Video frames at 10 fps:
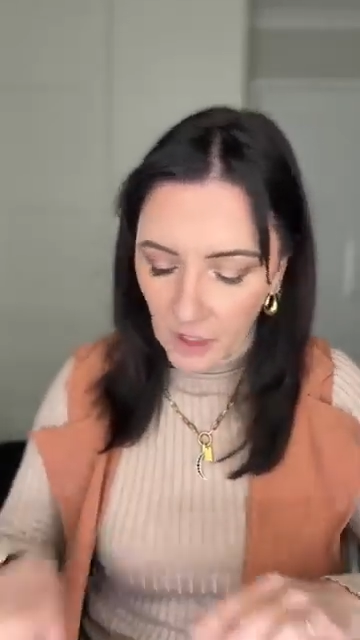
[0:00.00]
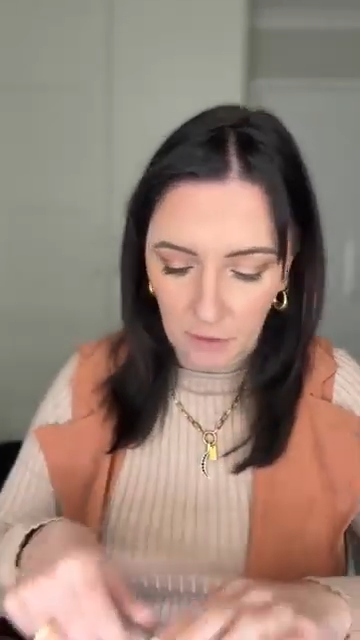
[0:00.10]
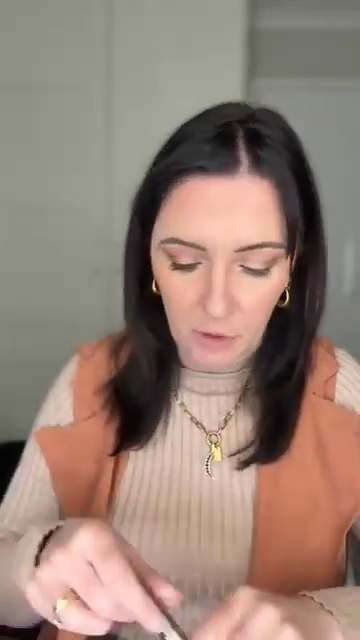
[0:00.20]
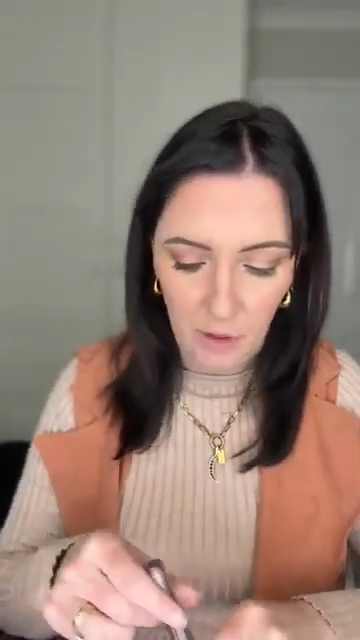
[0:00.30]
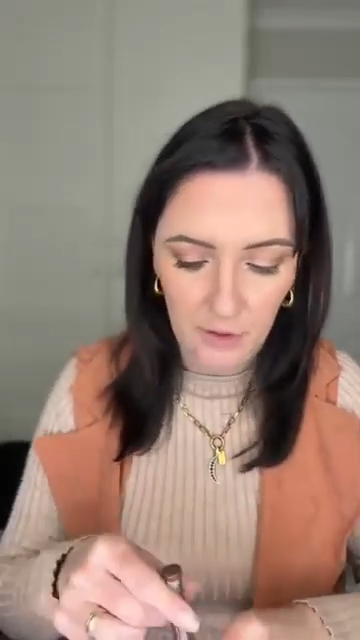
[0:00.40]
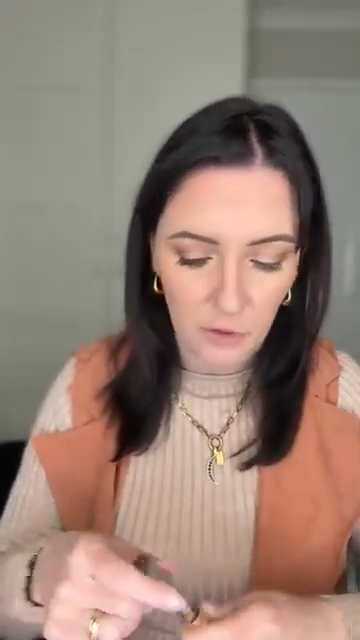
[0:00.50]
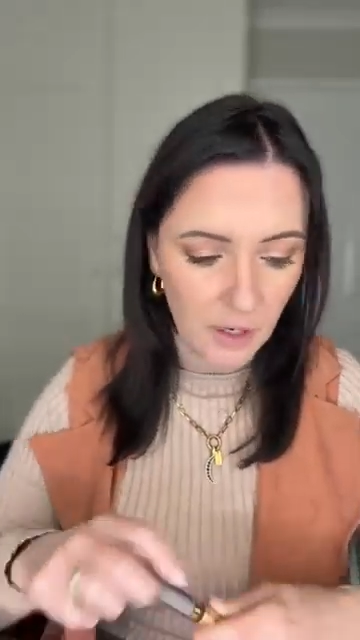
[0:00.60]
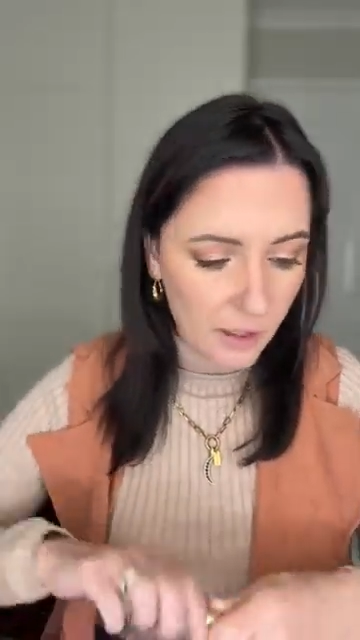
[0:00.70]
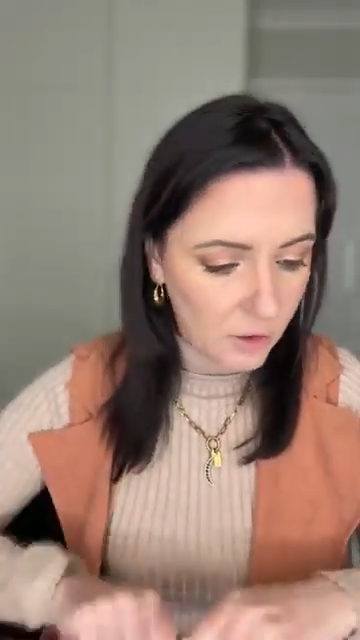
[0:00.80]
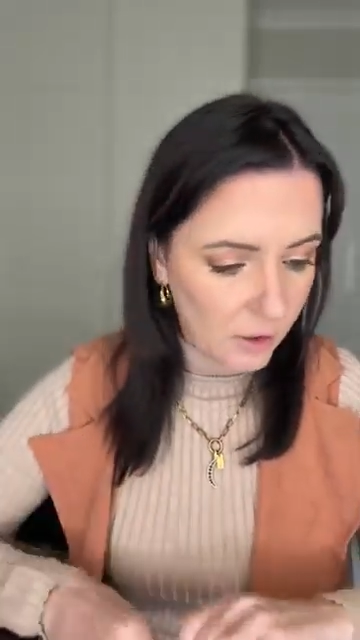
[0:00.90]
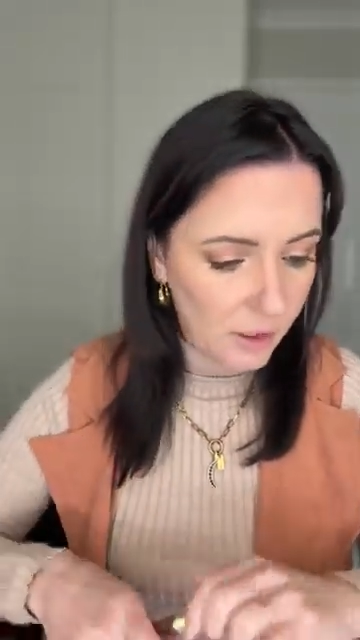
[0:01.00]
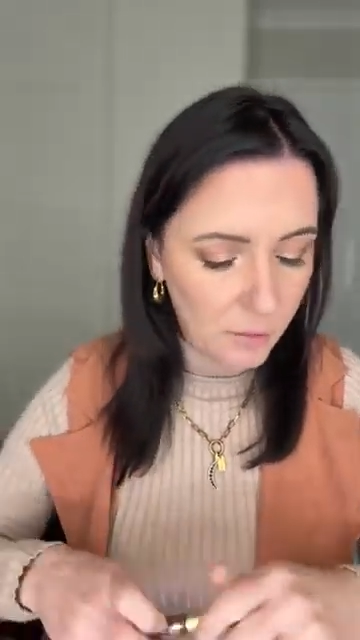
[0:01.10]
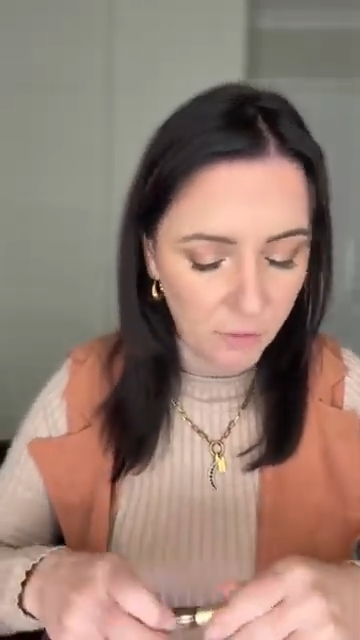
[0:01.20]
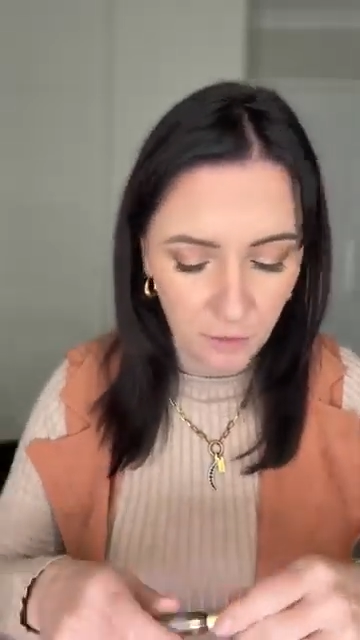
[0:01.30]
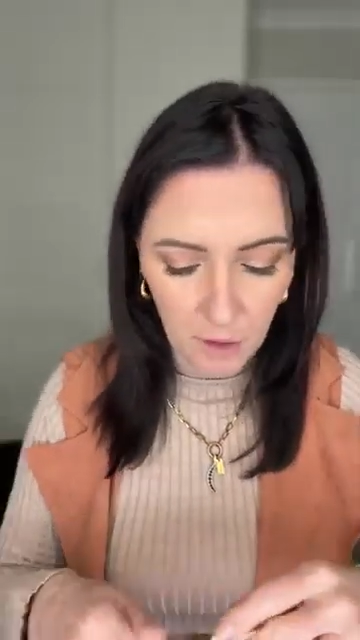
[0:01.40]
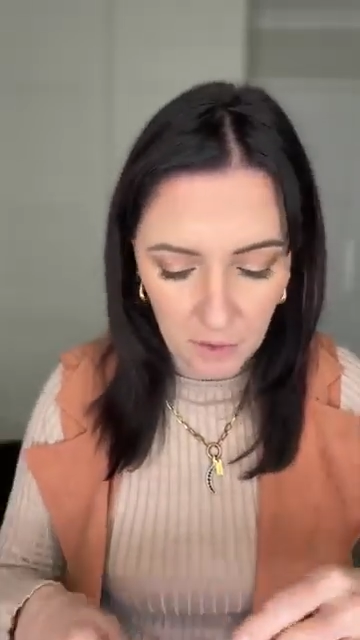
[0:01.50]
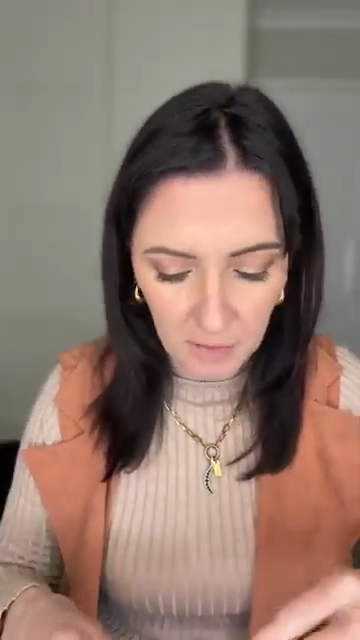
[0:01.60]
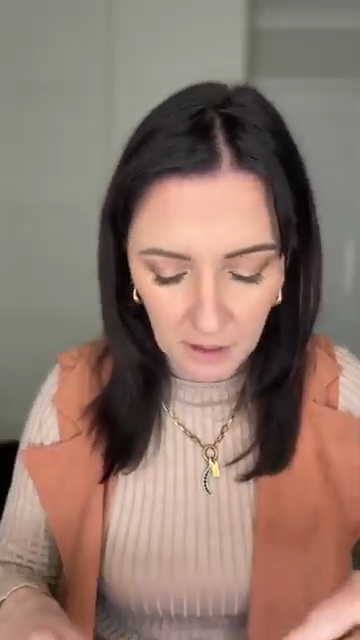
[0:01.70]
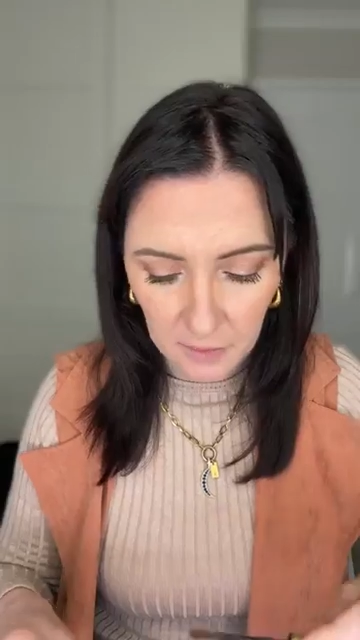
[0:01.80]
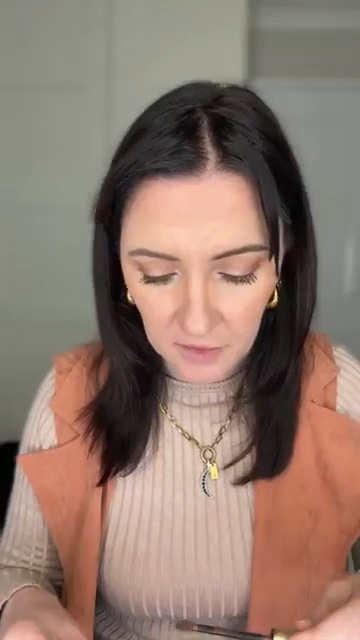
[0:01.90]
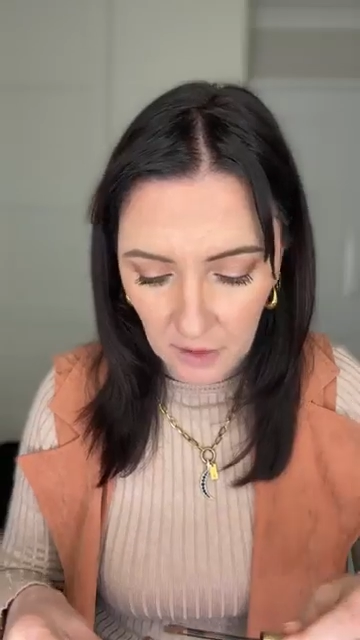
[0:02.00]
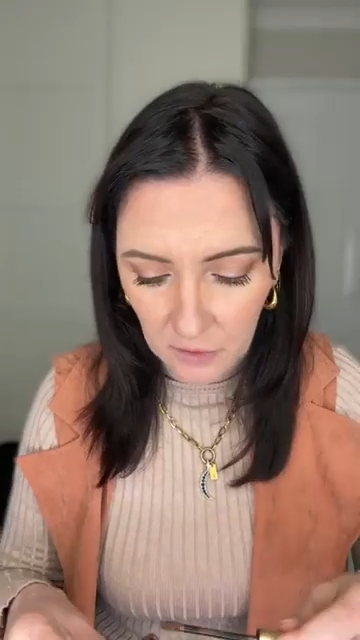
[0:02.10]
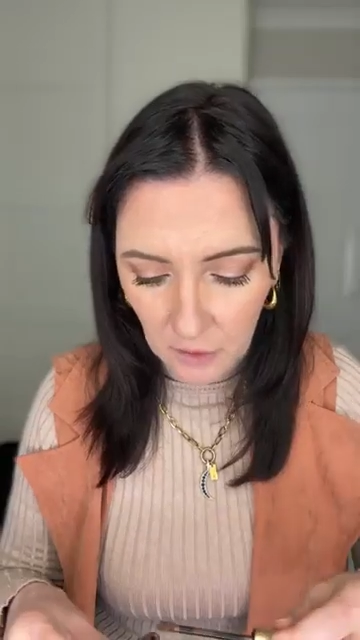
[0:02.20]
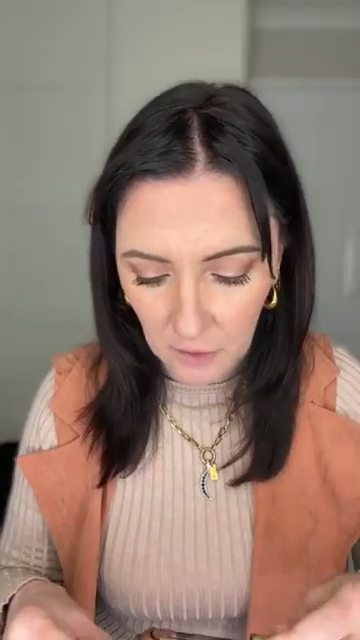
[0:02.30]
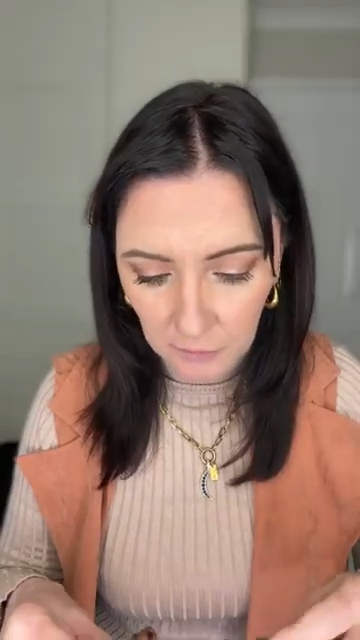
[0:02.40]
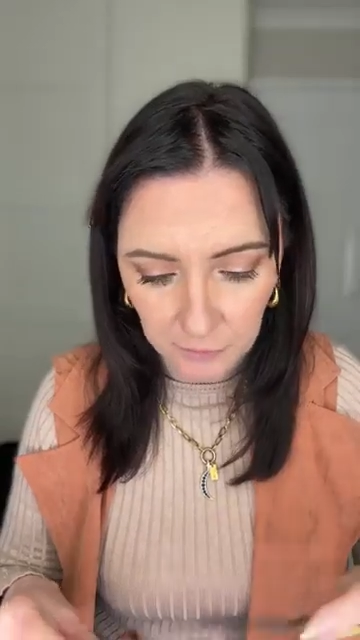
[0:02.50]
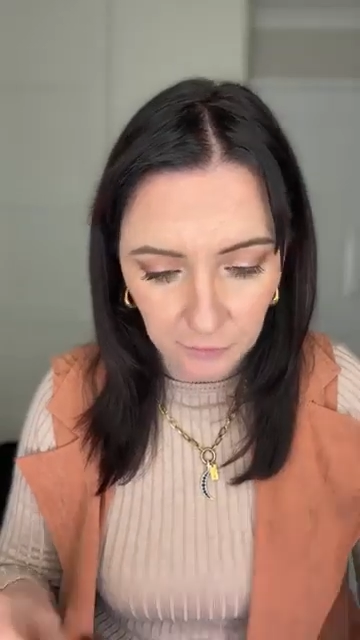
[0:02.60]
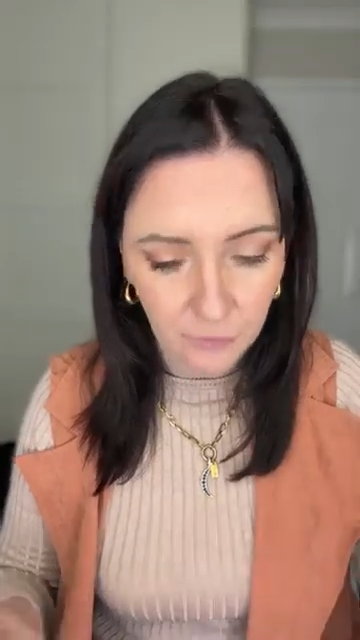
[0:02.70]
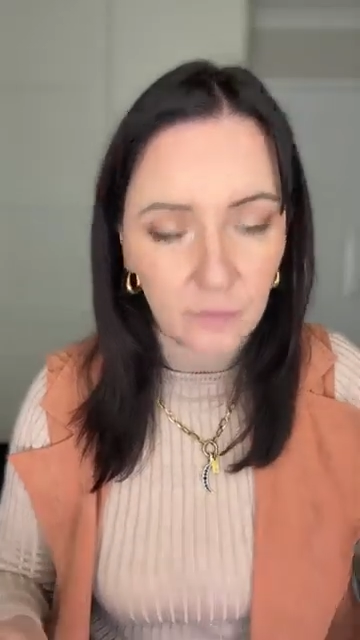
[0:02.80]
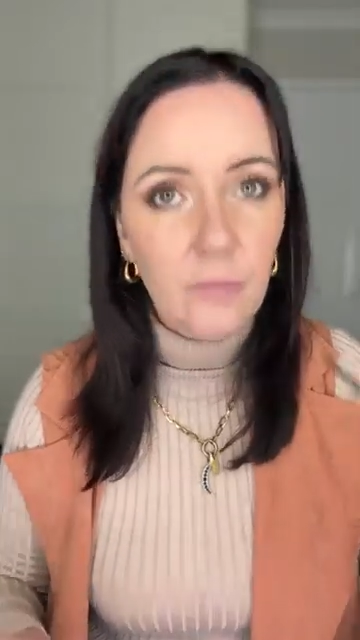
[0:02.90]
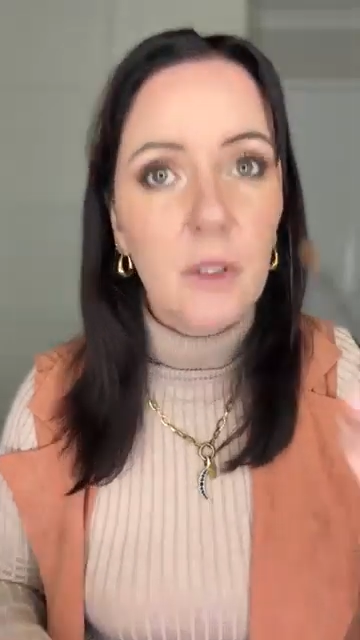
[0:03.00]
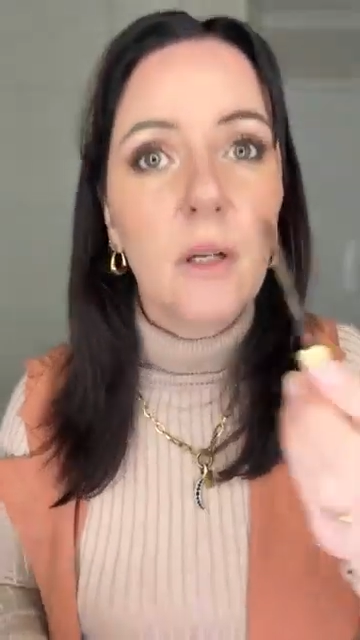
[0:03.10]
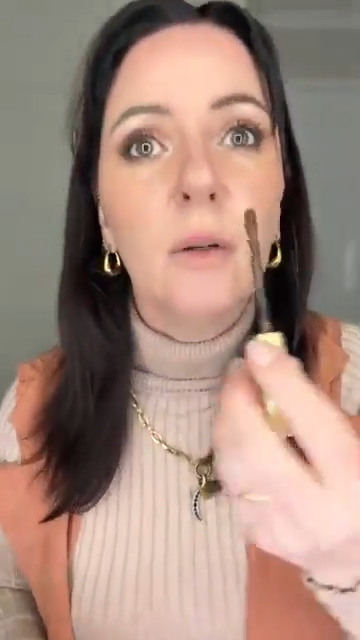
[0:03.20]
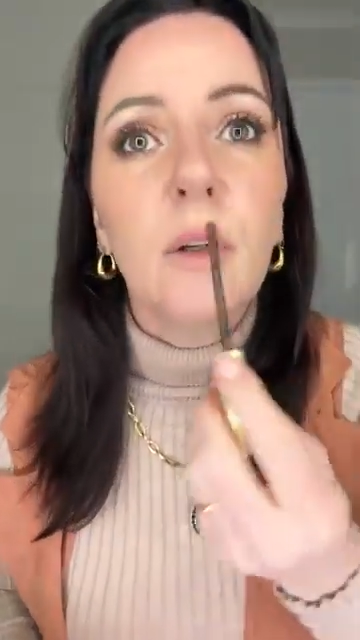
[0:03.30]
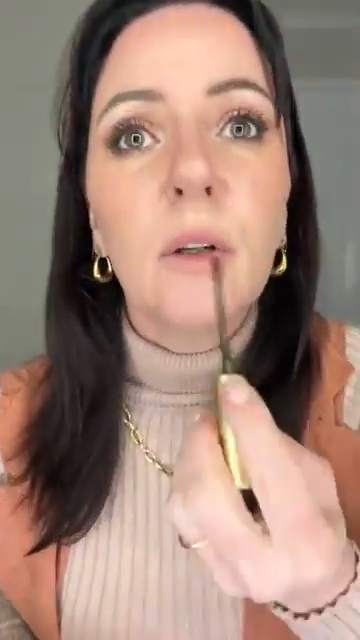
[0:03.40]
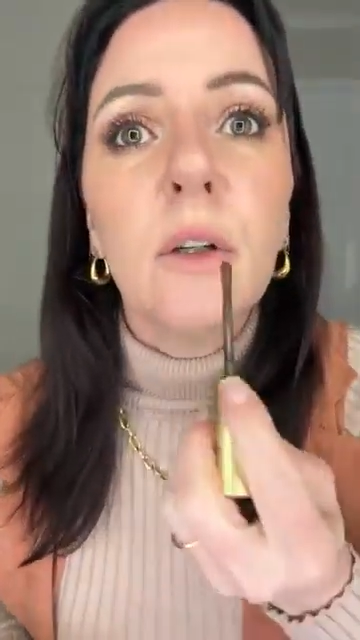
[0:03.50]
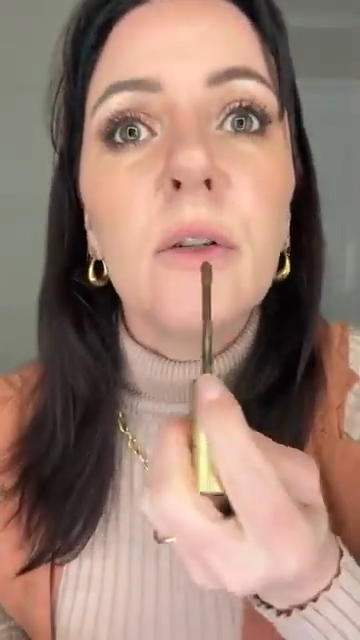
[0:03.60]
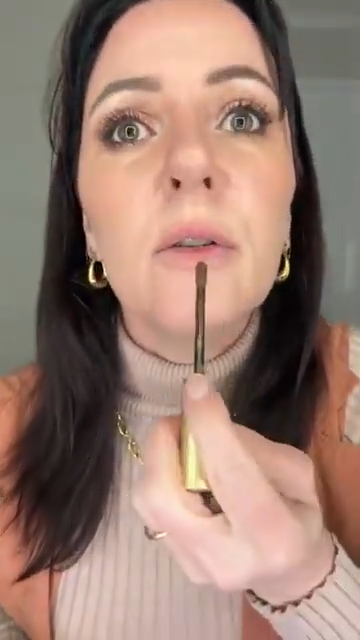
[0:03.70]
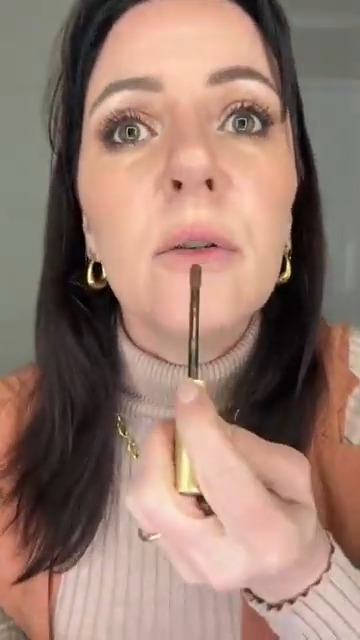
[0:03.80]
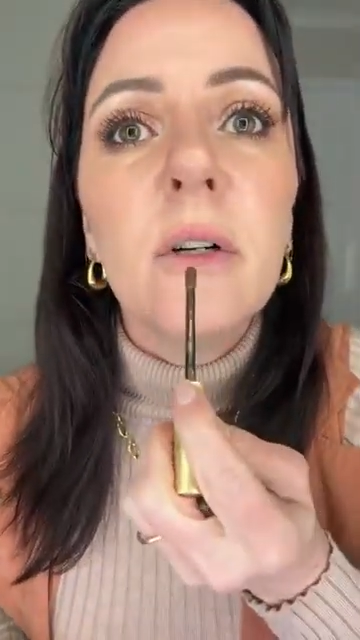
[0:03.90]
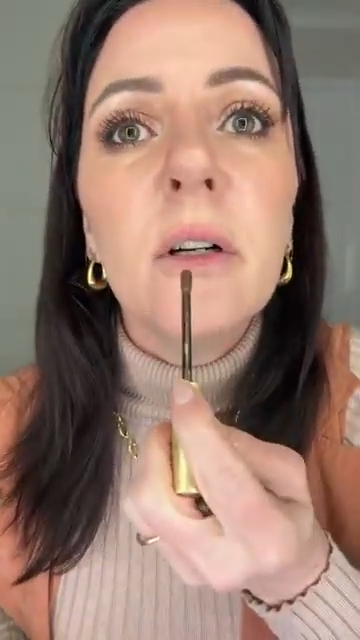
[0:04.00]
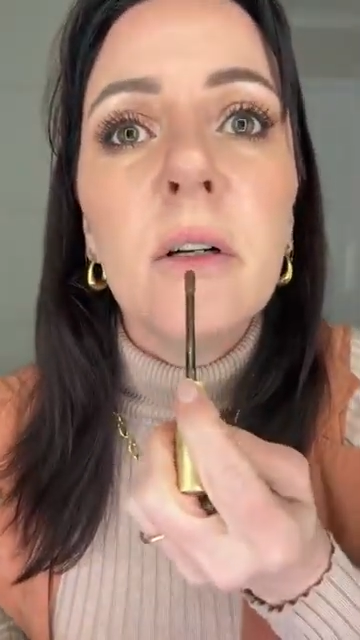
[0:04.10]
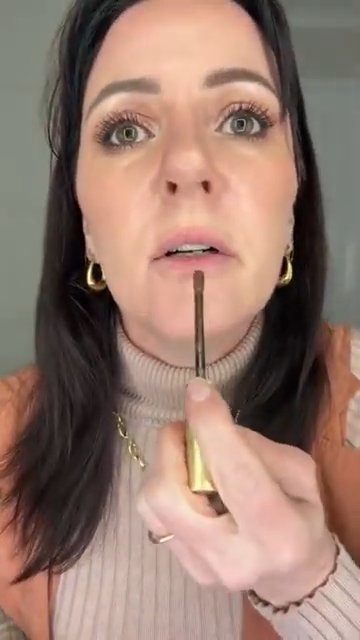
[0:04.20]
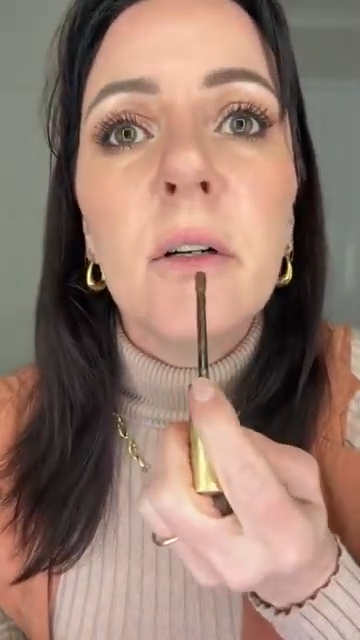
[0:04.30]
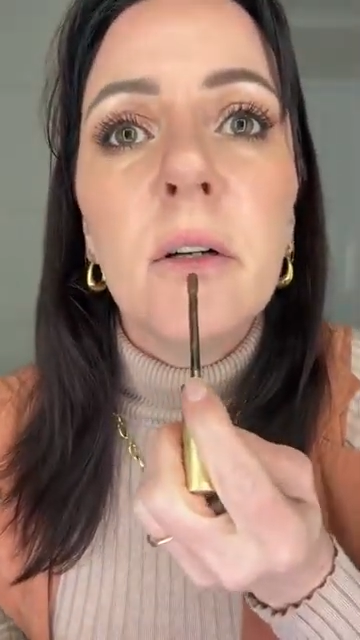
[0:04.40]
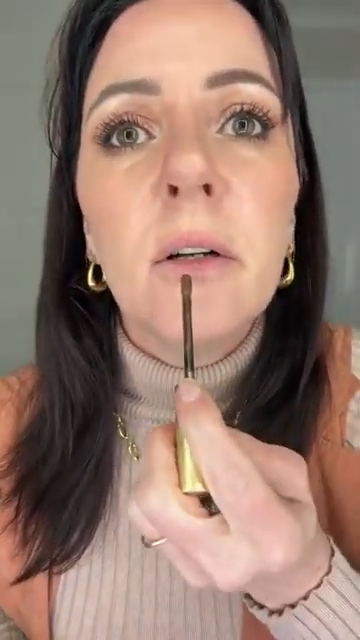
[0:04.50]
am going to actually, before I put my lip stones on, I'm going to contour